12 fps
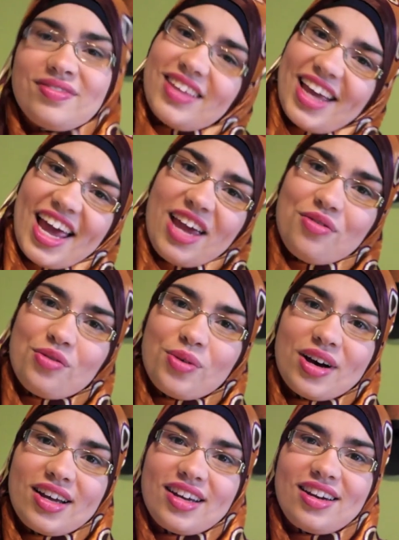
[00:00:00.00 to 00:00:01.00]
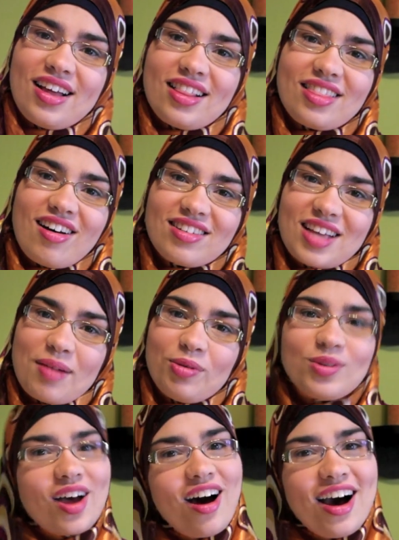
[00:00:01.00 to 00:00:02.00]
Hey everyone, long time no
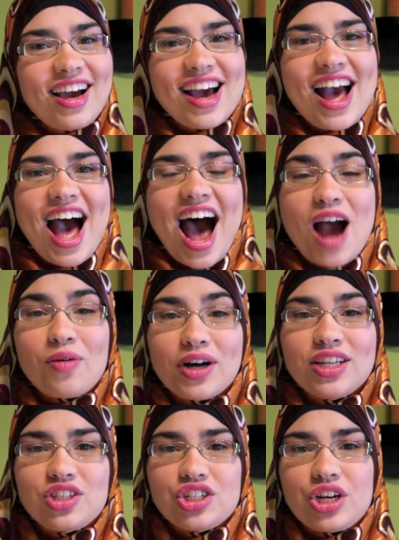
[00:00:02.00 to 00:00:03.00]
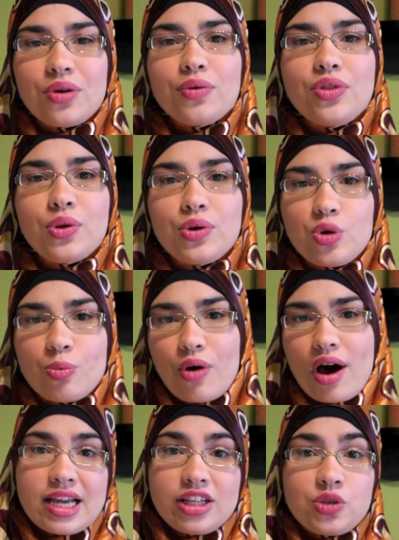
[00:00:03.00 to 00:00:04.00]
talk. I wanted to share with you a new
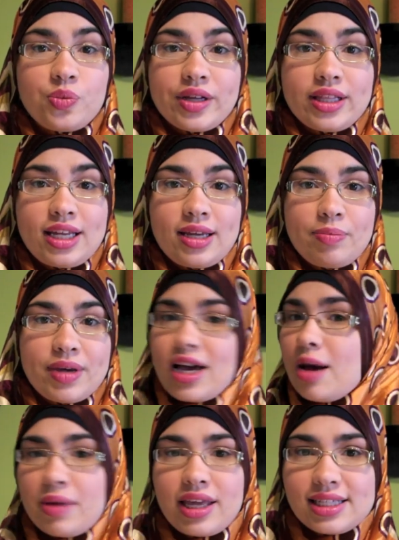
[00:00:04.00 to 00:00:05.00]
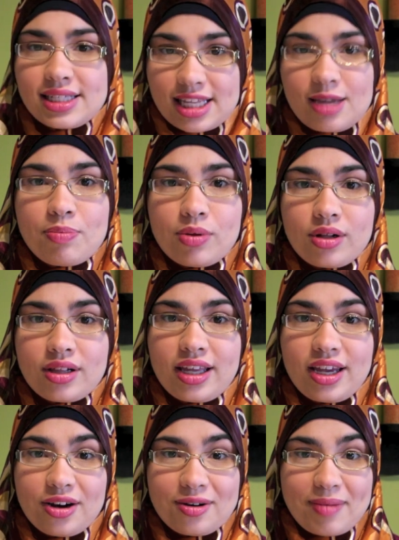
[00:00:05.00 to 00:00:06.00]
product. It's really becoming a staple
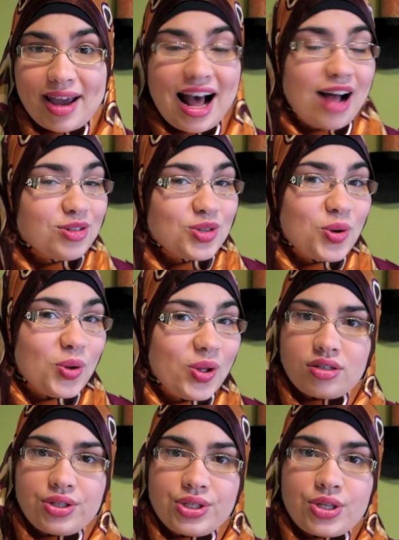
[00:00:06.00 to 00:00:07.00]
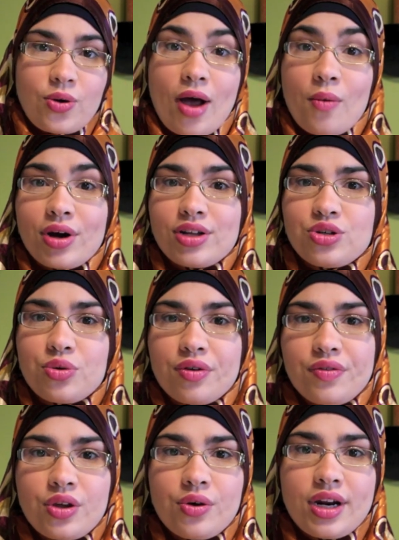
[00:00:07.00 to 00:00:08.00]
here in my household, so I wanted to
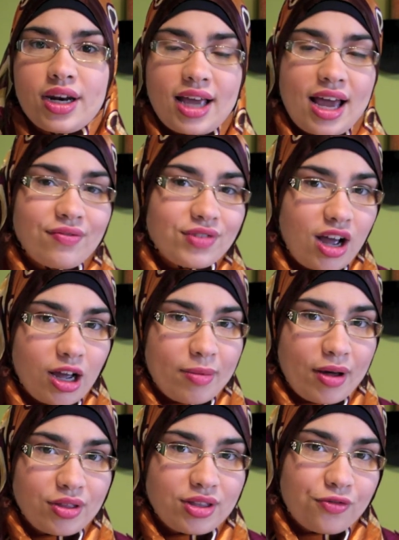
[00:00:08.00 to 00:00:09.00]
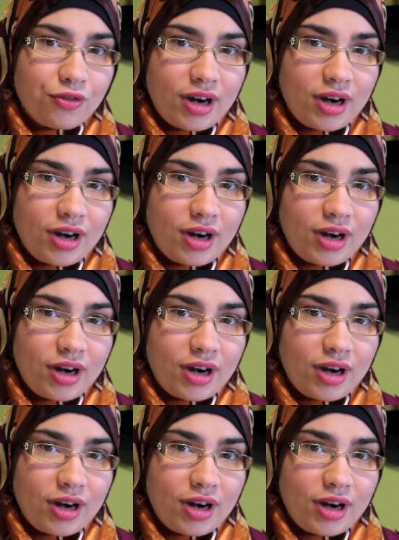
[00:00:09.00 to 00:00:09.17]
review it and kind of talk about the different